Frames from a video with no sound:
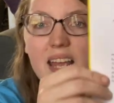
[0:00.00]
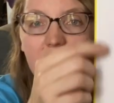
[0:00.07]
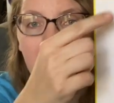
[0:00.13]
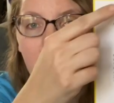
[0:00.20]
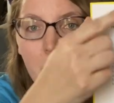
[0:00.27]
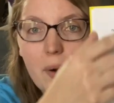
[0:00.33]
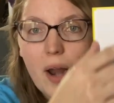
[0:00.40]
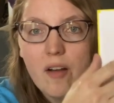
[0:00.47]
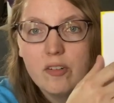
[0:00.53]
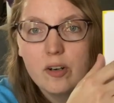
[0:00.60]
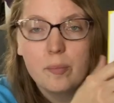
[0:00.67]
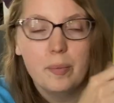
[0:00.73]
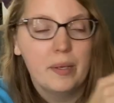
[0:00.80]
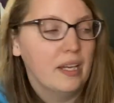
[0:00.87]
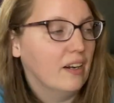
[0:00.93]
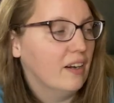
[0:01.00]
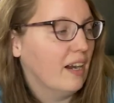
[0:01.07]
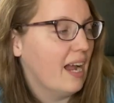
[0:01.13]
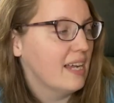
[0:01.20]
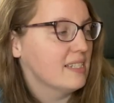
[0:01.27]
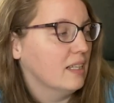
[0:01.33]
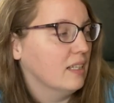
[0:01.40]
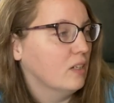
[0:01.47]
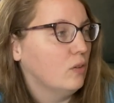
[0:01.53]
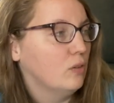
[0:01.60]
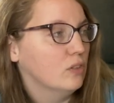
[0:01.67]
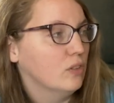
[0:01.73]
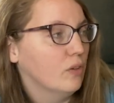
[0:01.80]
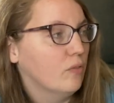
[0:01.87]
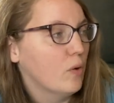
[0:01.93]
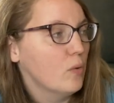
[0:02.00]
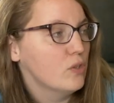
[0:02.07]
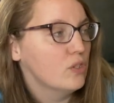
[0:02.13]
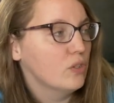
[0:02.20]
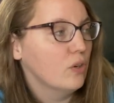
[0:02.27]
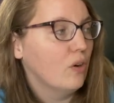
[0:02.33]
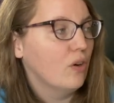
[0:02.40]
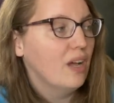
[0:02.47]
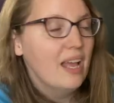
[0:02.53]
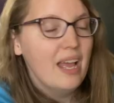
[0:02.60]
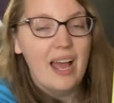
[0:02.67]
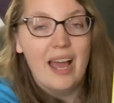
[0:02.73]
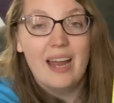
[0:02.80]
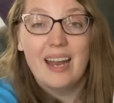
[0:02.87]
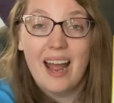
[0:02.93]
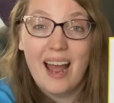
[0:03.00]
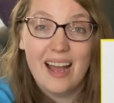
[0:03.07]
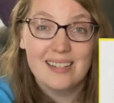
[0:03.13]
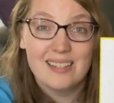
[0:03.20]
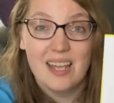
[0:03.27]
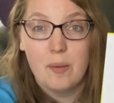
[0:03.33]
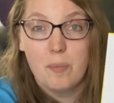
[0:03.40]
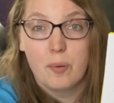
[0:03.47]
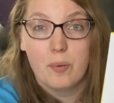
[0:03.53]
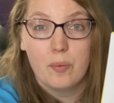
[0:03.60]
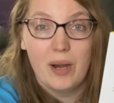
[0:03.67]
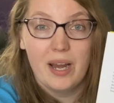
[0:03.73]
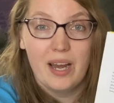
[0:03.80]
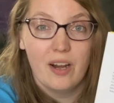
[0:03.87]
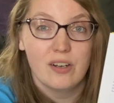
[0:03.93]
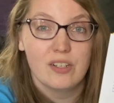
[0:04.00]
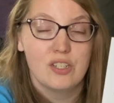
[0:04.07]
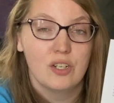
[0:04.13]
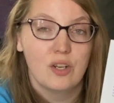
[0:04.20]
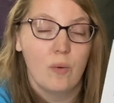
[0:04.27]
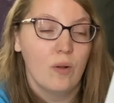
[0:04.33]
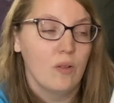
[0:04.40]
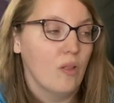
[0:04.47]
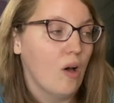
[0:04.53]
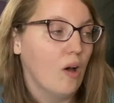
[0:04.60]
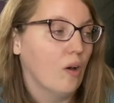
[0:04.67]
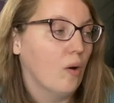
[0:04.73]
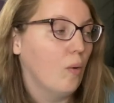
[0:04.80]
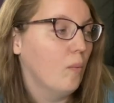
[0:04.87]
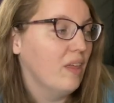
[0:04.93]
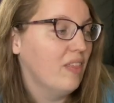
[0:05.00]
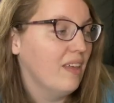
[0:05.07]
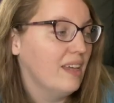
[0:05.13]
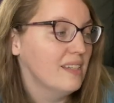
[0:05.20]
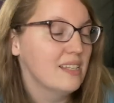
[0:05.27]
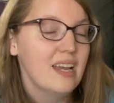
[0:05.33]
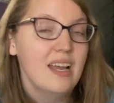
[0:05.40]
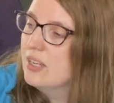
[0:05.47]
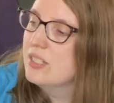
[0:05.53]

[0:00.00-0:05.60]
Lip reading: a proverb here, it has a little devotional, and it has a prayer to go along with it.